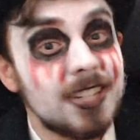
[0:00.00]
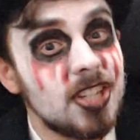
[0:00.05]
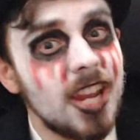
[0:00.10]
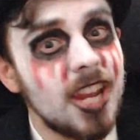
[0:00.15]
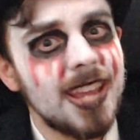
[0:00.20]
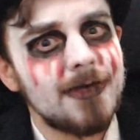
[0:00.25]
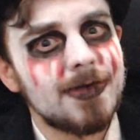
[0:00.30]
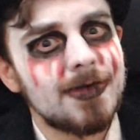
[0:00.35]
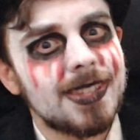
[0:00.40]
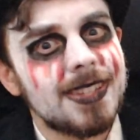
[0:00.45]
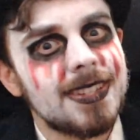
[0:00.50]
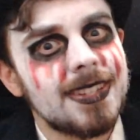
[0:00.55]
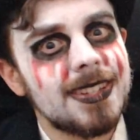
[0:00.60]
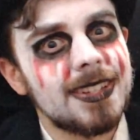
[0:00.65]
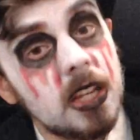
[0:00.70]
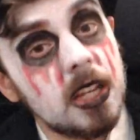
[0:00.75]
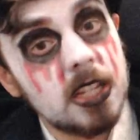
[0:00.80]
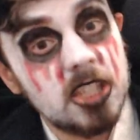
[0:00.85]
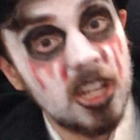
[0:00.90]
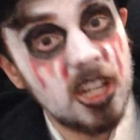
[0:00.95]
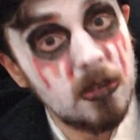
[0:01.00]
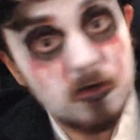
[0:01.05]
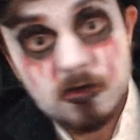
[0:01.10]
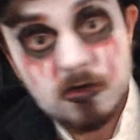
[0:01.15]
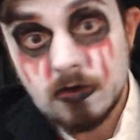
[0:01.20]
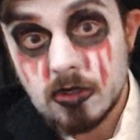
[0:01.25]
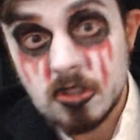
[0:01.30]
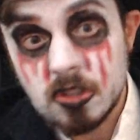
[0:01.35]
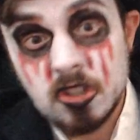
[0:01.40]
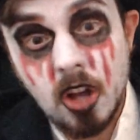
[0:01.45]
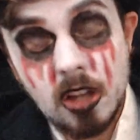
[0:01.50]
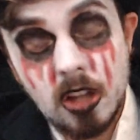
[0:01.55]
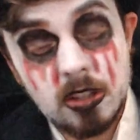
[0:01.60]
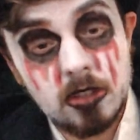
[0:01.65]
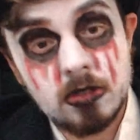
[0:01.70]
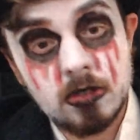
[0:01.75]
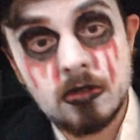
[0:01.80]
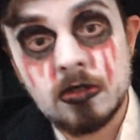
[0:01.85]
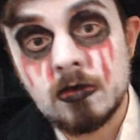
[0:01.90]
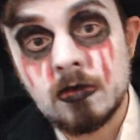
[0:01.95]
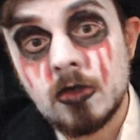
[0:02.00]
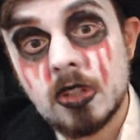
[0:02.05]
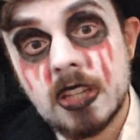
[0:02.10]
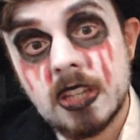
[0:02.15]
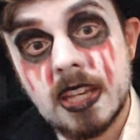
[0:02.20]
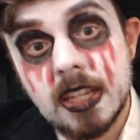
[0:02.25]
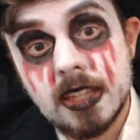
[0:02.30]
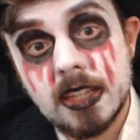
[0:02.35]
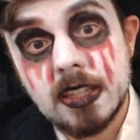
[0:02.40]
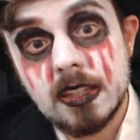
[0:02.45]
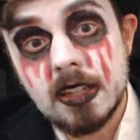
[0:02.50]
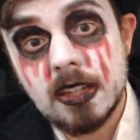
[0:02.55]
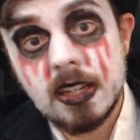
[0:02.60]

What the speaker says: James. James was not a normal kid.